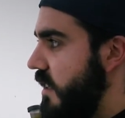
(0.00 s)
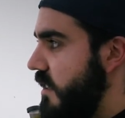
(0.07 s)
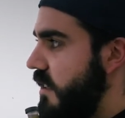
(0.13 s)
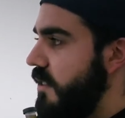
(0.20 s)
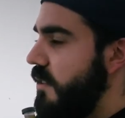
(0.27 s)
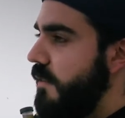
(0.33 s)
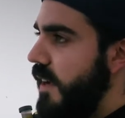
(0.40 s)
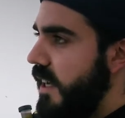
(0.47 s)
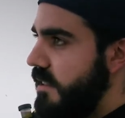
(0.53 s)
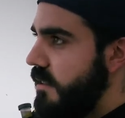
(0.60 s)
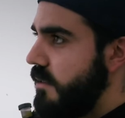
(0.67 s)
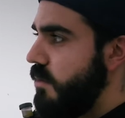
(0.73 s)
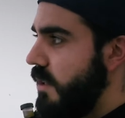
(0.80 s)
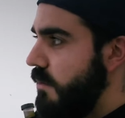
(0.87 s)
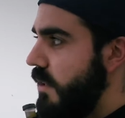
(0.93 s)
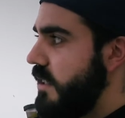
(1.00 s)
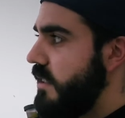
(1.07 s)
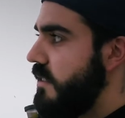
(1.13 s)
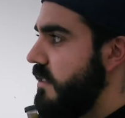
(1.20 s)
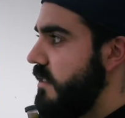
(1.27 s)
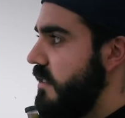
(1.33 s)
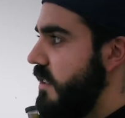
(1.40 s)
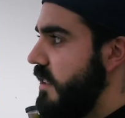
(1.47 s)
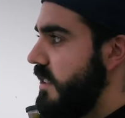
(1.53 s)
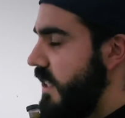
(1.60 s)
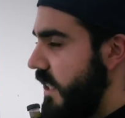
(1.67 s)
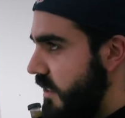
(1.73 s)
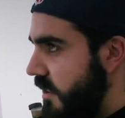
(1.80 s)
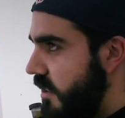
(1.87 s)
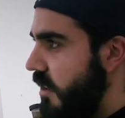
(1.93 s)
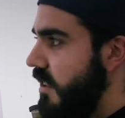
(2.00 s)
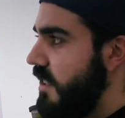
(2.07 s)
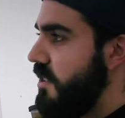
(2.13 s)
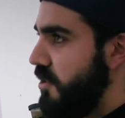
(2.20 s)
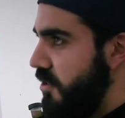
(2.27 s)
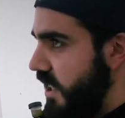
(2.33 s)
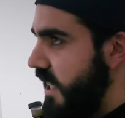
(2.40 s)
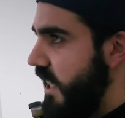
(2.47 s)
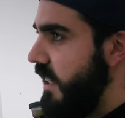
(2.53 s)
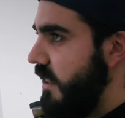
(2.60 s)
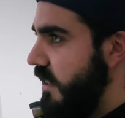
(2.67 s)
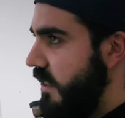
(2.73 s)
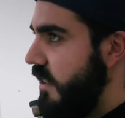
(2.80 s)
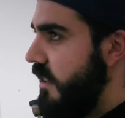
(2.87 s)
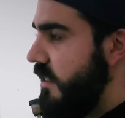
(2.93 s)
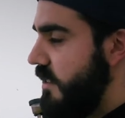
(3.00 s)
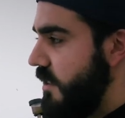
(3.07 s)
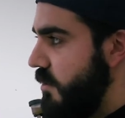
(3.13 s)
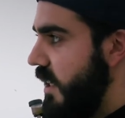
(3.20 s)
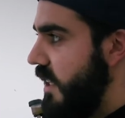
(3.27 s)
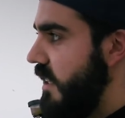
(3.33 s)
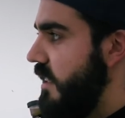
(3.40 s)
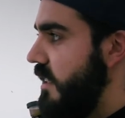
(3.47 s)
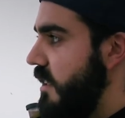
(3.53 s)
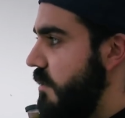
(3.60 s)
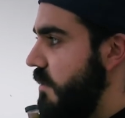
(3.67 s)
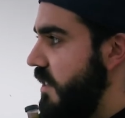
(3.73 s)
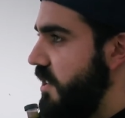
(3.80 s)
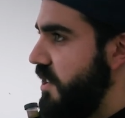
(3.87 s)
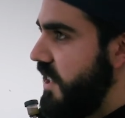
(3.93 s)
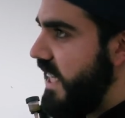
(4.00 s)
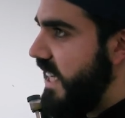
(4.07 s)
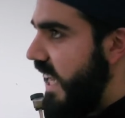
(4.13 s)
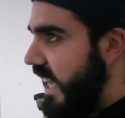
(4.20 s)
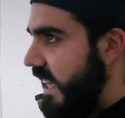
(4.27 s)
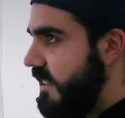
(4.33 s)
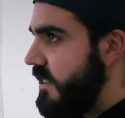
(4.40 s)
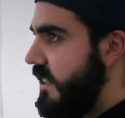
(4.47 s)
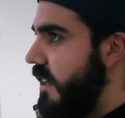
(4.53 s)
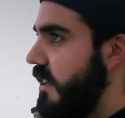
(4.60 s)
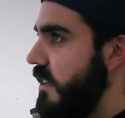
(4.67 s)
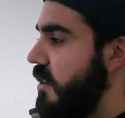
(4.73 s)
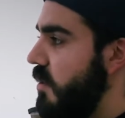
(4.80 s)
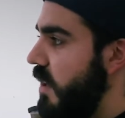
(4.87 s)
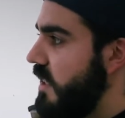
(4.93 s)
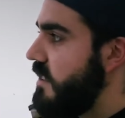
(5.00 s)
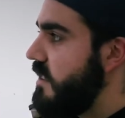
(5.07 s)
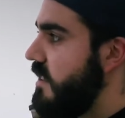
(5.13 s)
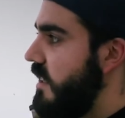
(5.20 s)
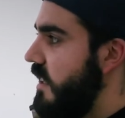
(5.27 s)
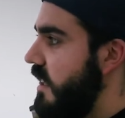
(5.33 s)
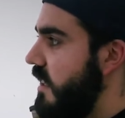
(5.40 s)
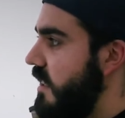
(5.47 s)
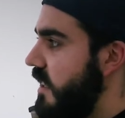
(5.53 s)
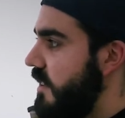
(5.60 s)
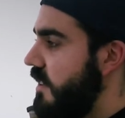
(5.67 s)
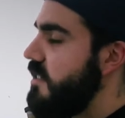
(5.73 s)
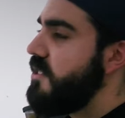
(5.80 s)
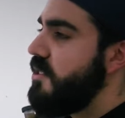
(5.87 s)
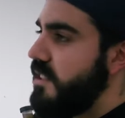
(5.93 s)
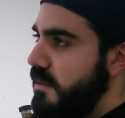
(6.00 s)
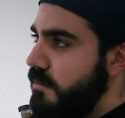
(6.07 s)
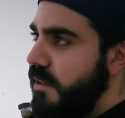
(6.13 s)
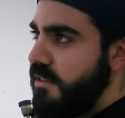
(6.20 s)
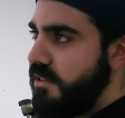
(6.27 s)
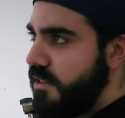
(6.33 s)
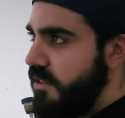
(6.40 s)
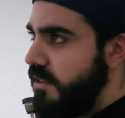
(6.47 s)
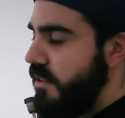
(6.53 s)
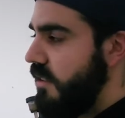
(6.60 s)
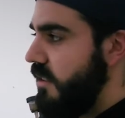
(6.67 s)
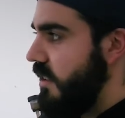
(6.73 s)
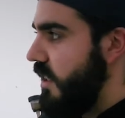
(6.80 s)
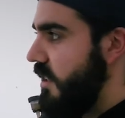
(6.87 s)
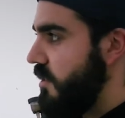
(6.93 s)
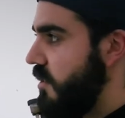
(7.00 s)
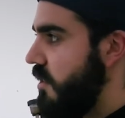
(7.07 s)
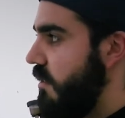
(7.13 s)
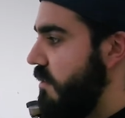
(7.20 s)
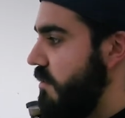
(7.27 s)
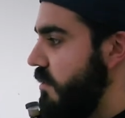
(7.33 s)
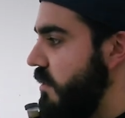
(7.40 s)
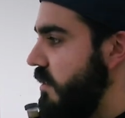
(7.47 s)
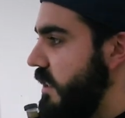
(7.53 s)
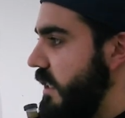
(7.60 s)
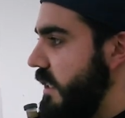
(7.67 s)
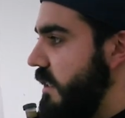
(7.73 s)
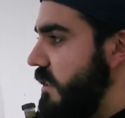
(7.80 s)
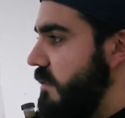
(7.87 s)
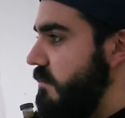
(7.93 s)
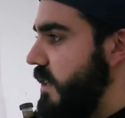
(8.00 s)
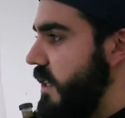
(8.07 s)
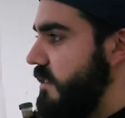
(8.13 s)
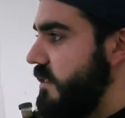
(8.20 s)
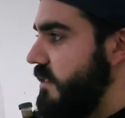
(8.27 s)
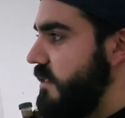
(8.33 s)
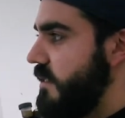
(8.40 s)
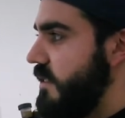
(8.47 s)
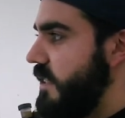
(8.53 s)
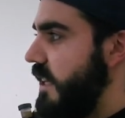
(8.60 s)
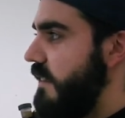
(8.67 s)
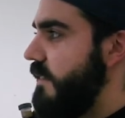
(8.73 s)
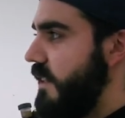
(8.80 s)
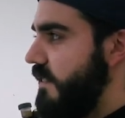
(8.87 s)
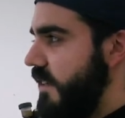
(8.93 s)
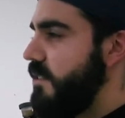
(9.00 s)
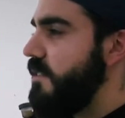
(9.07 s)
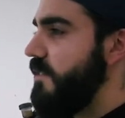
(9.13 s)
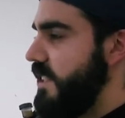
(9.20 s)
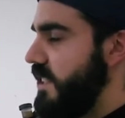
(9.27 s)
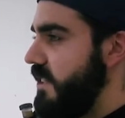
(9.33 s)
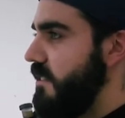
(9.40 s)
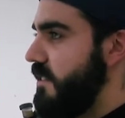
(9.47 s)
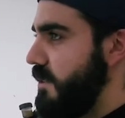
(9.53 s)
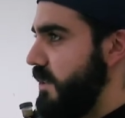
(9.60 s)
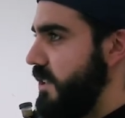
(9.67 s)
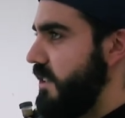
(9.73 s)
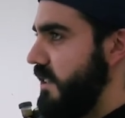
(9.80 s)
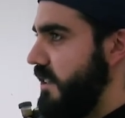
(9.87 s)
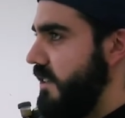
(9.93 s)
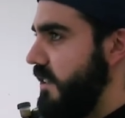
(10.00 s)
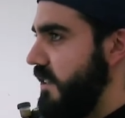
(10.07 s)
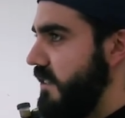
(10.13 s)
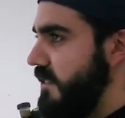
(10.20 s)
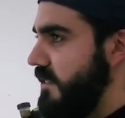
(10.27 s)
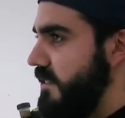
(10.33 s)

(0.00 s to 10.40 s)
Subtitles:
not the fastest one, but technical and tricky as well, with the chicanes that are quite not so simple to go through, but yeah, very physical, especially, I think.